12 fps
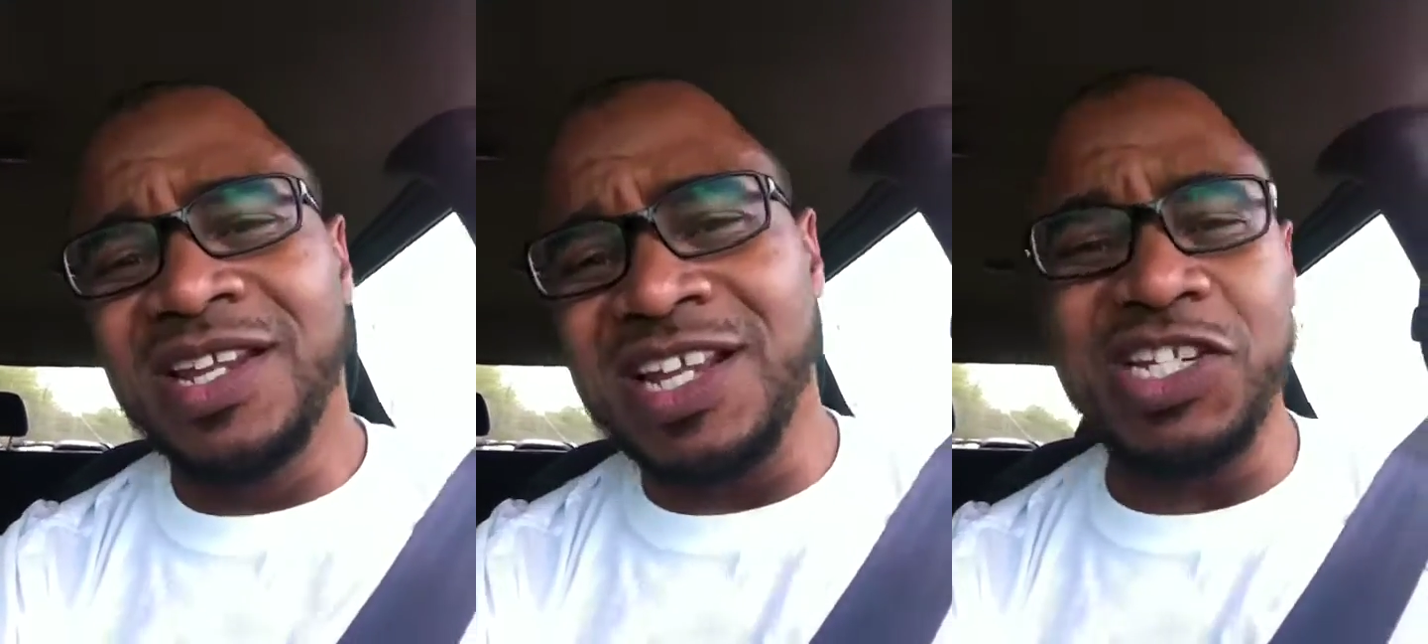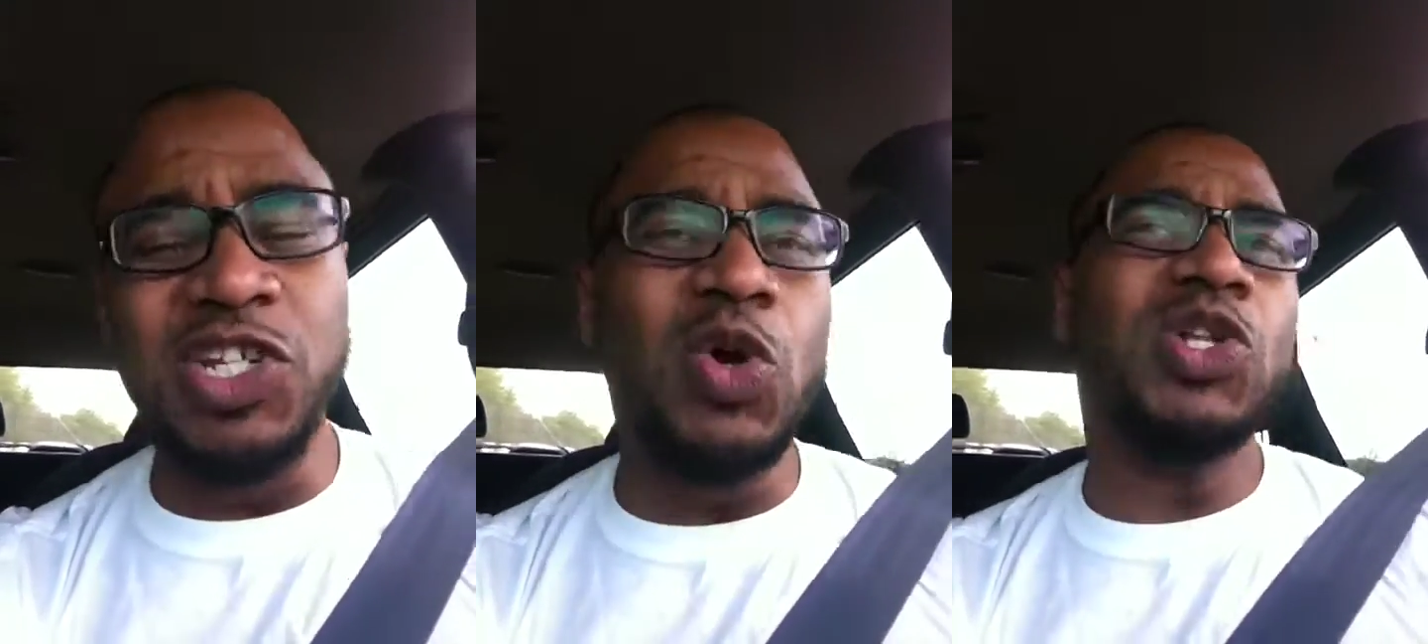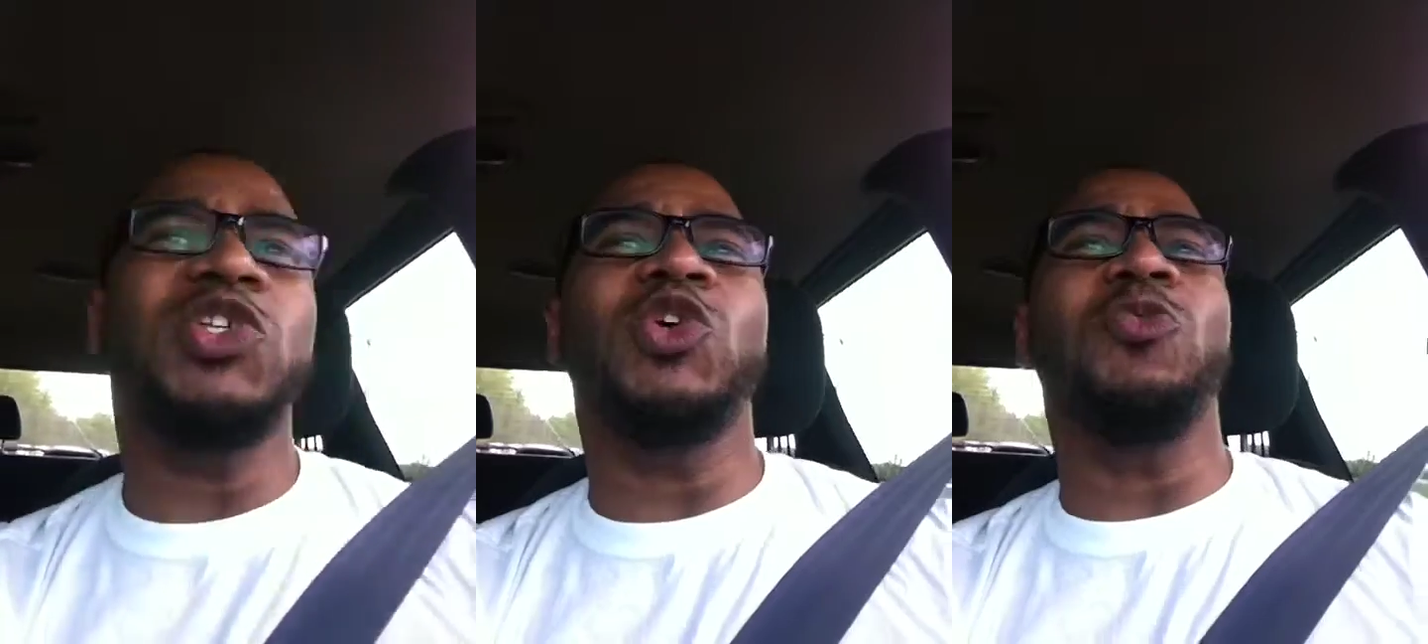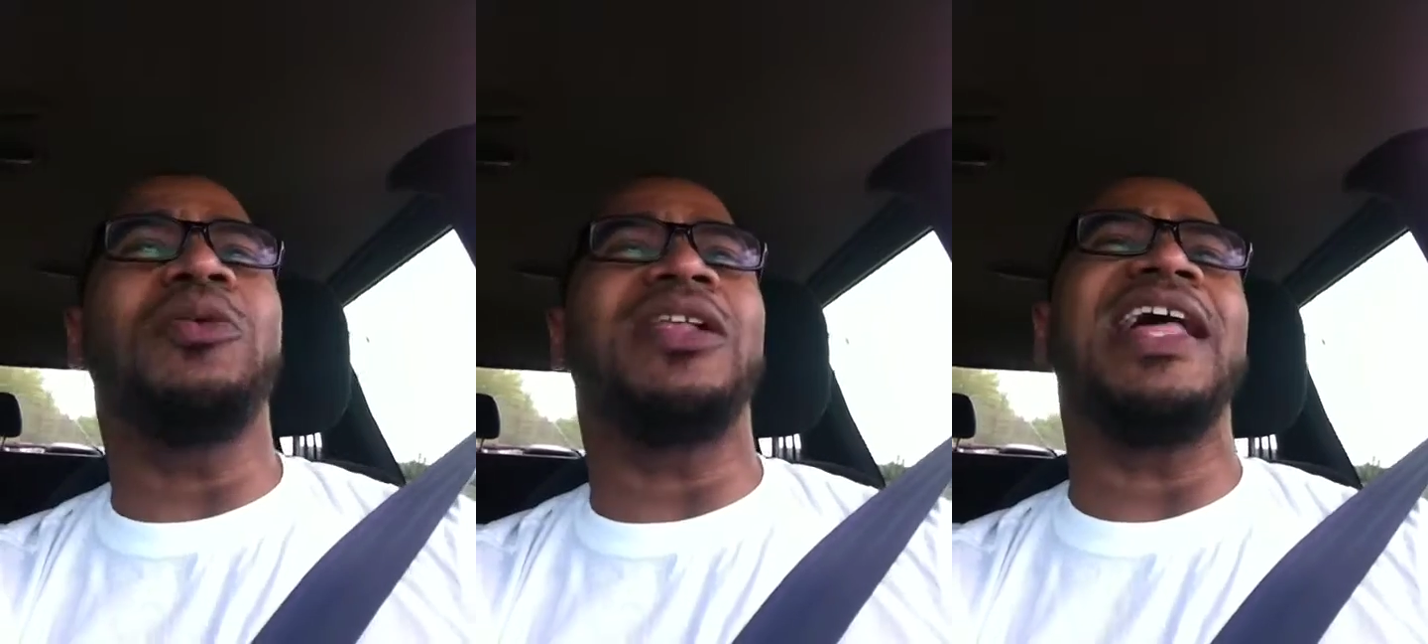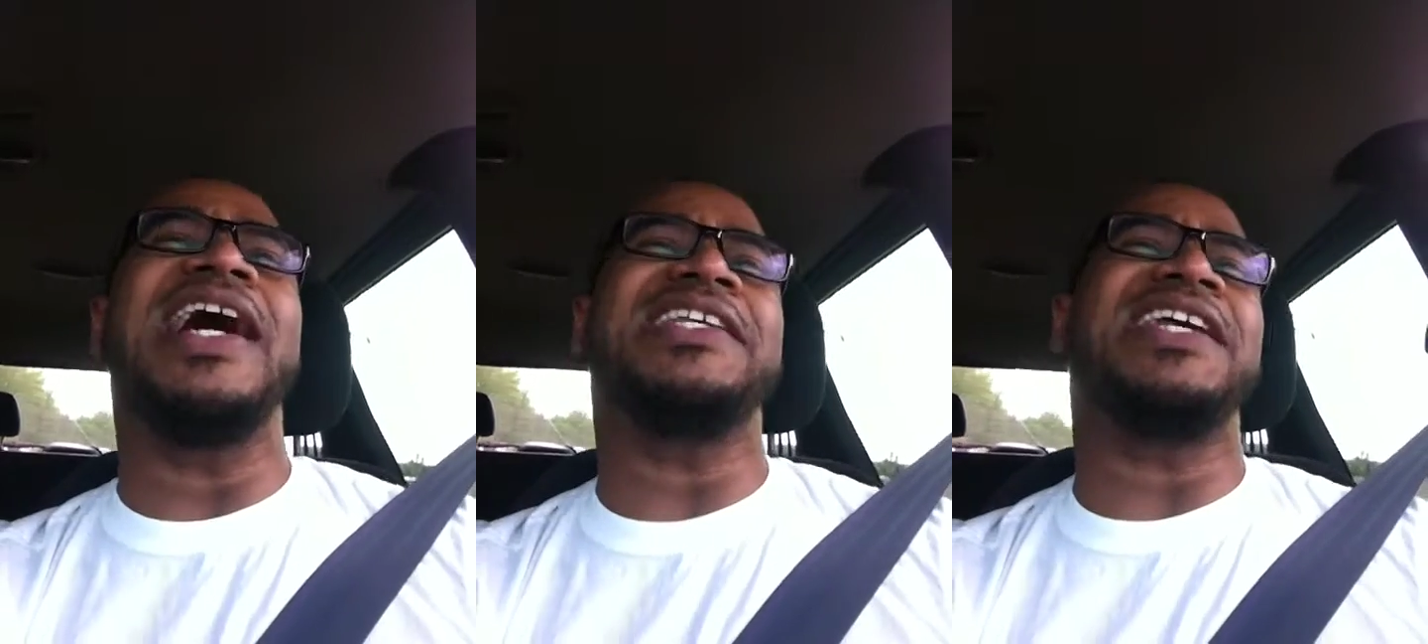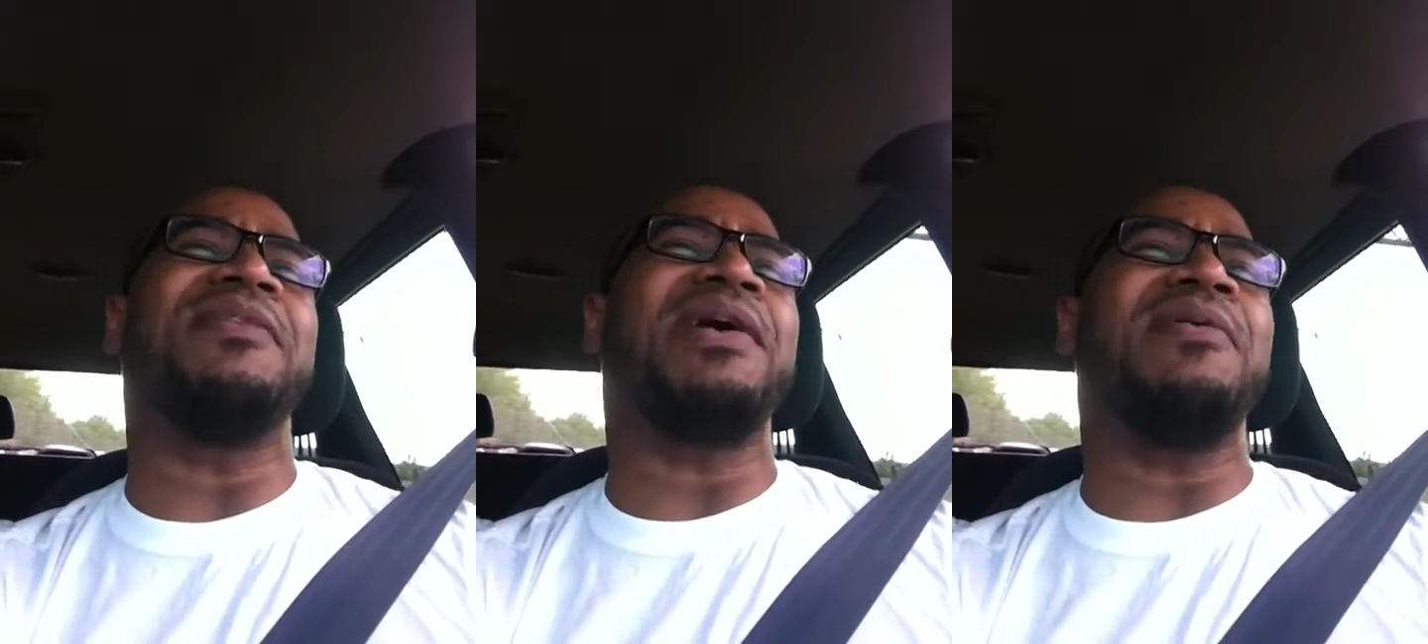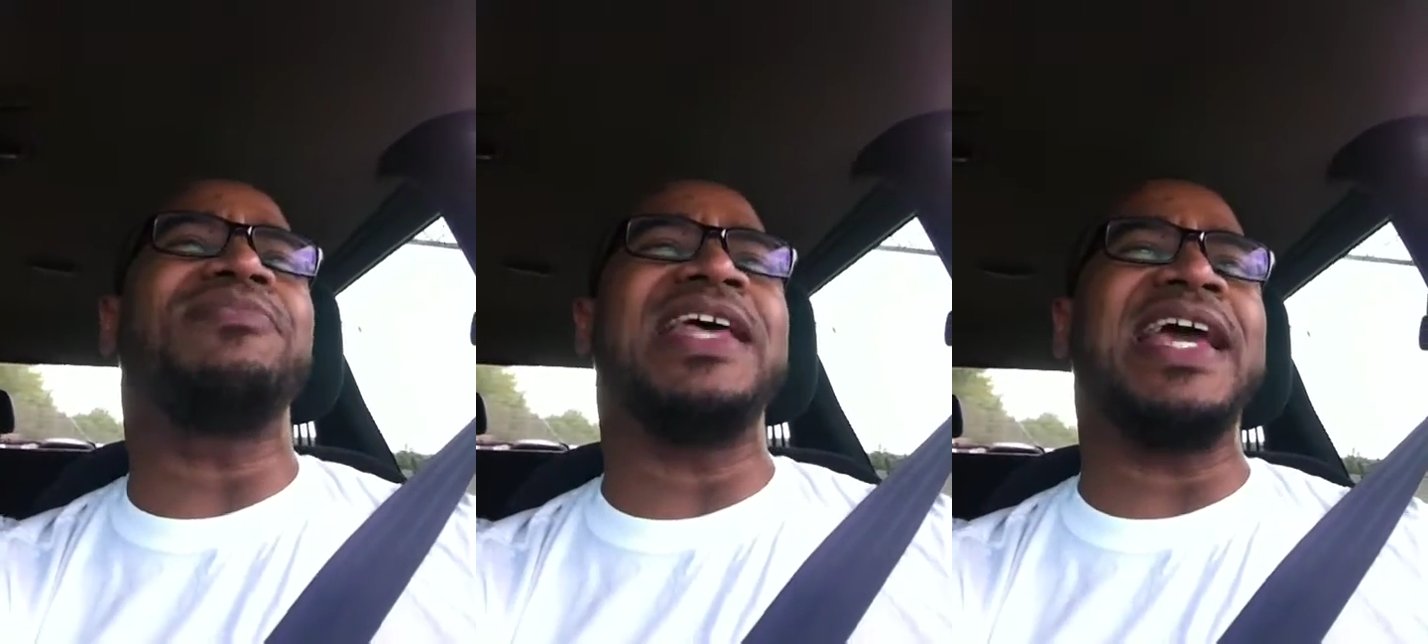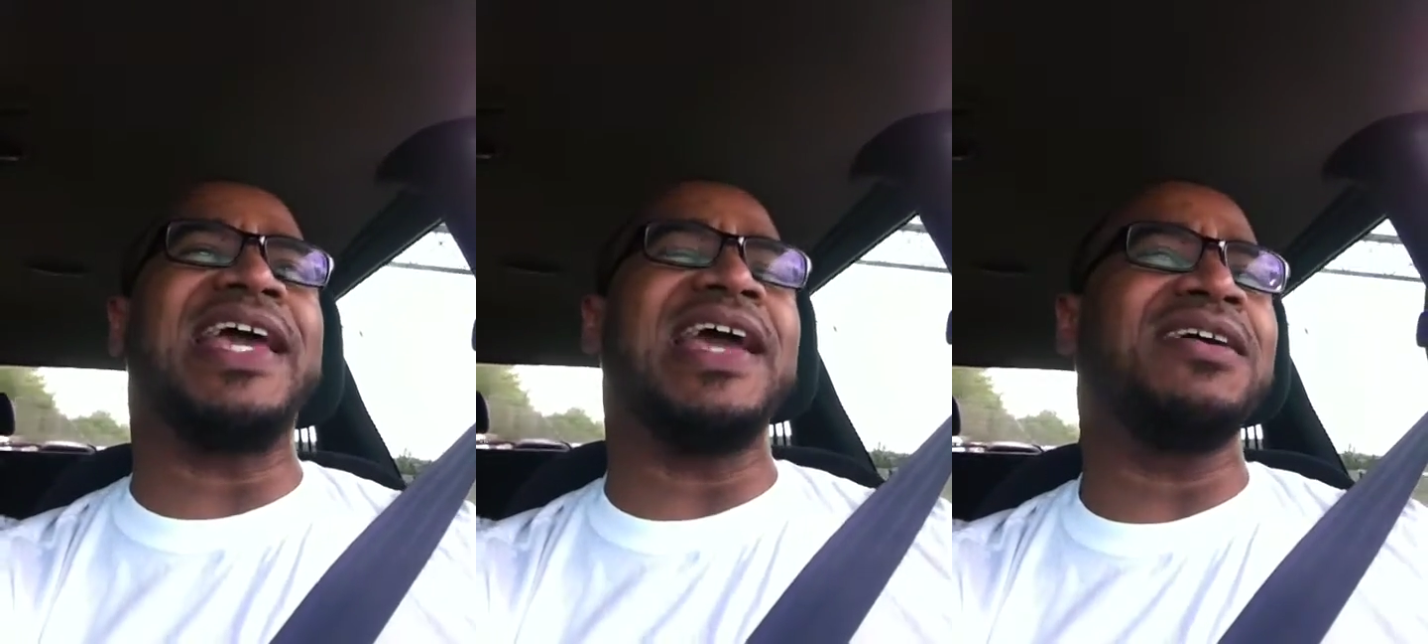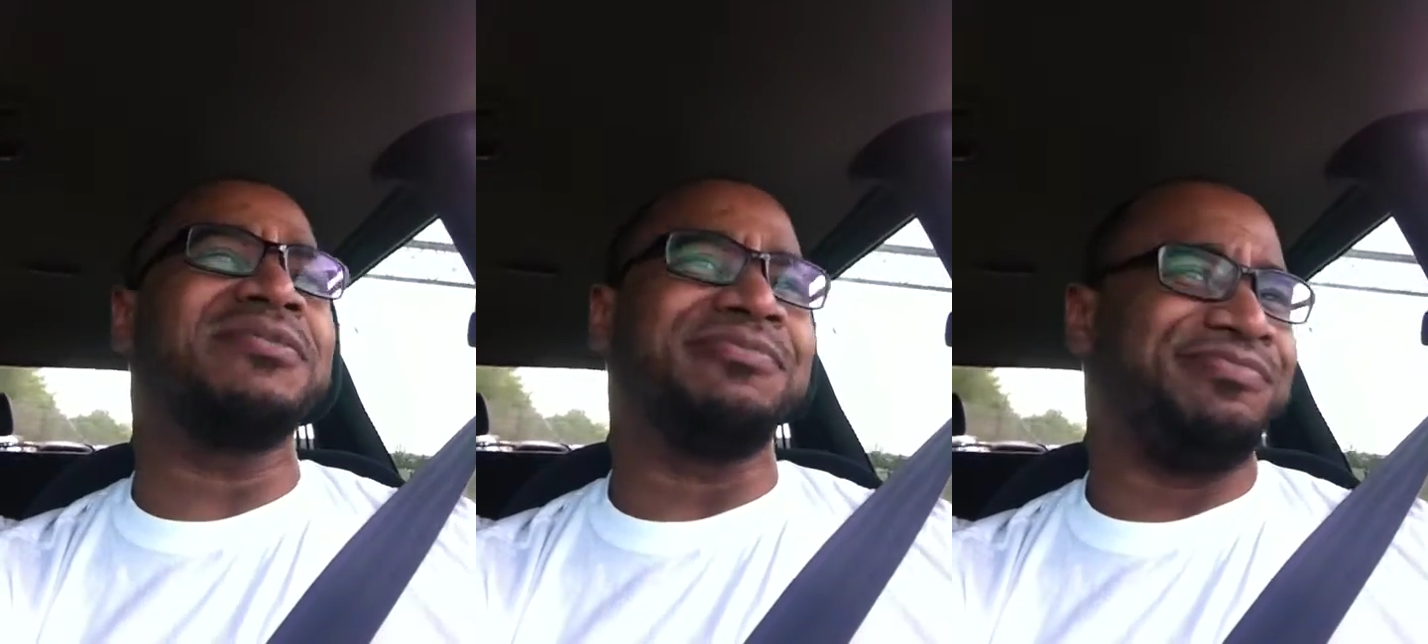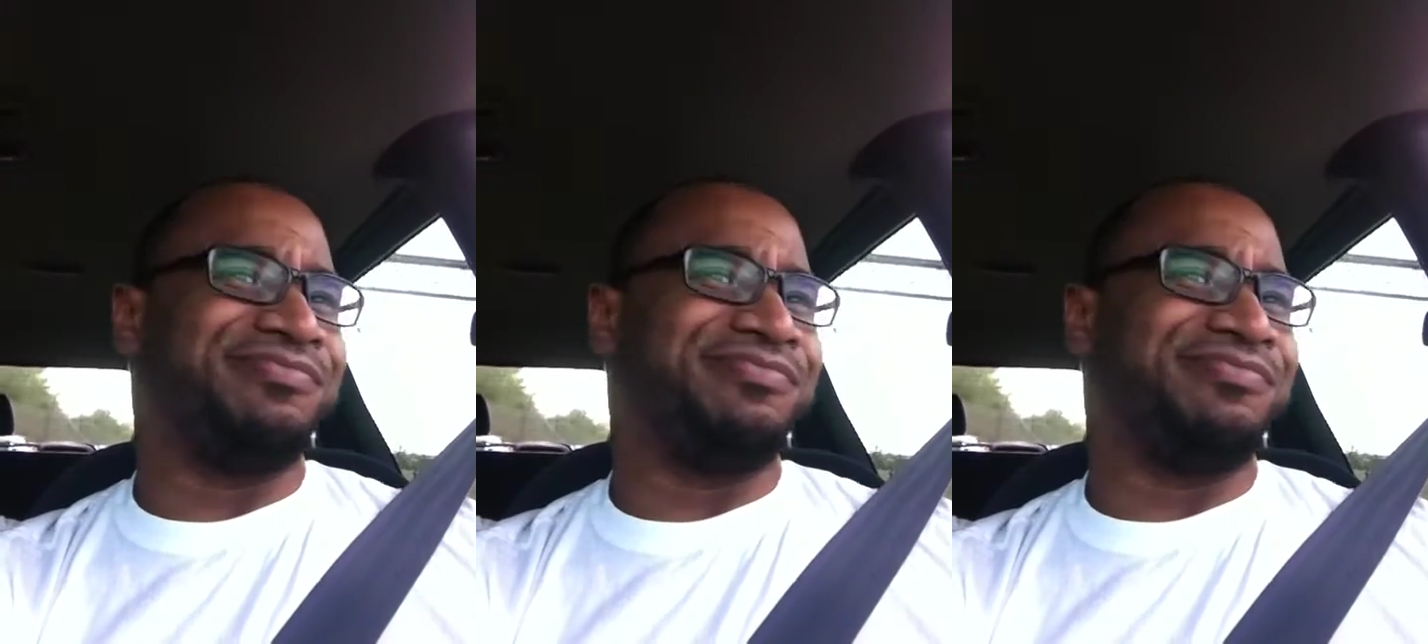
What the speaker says: This YouTube class I'm taking